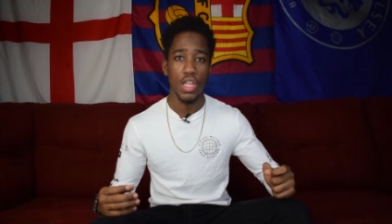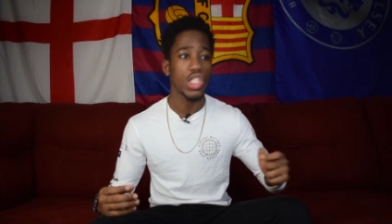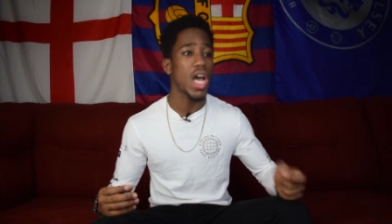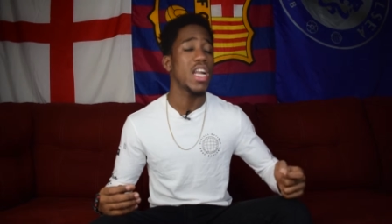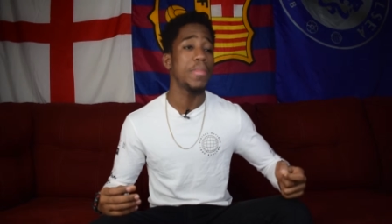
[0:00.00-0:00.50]

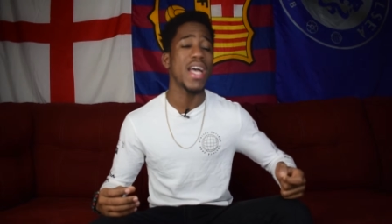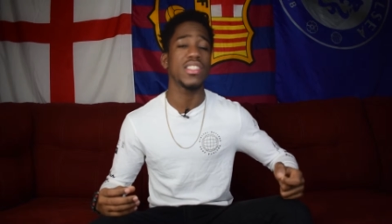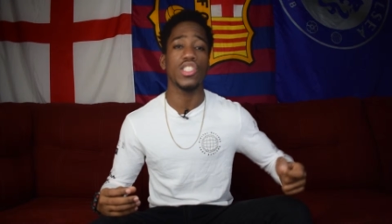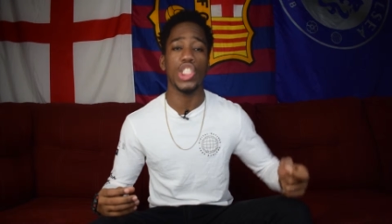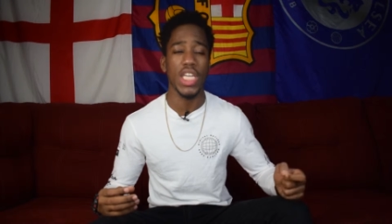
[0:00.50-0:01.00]
Tottenham
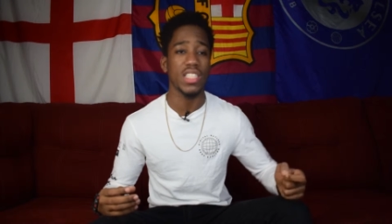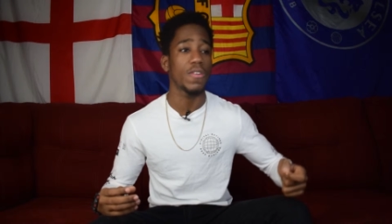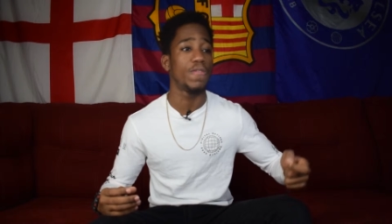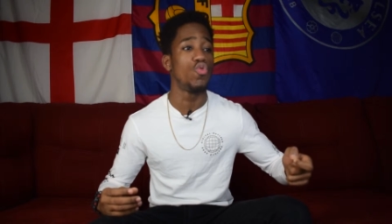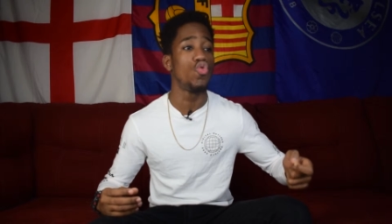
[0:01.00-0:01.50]
has the chance
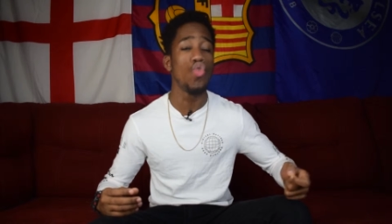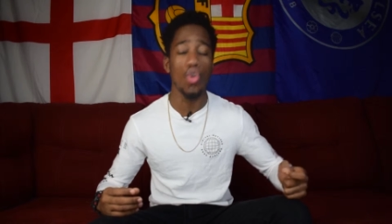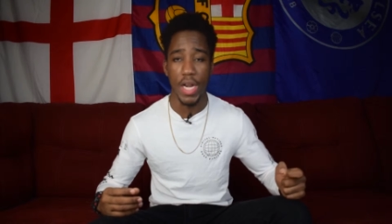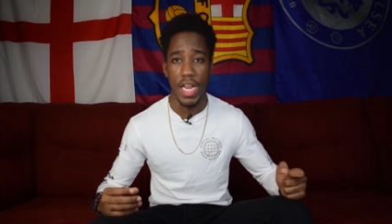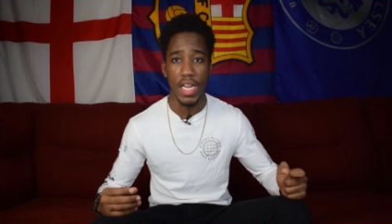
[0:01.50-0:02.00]
of
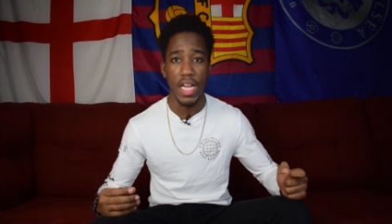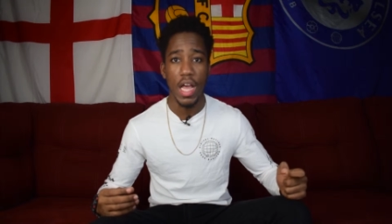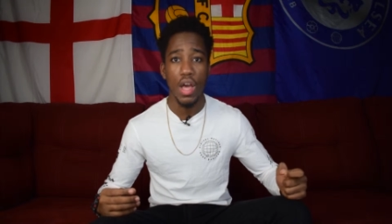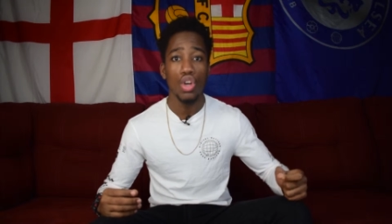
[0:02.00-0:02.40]
ruining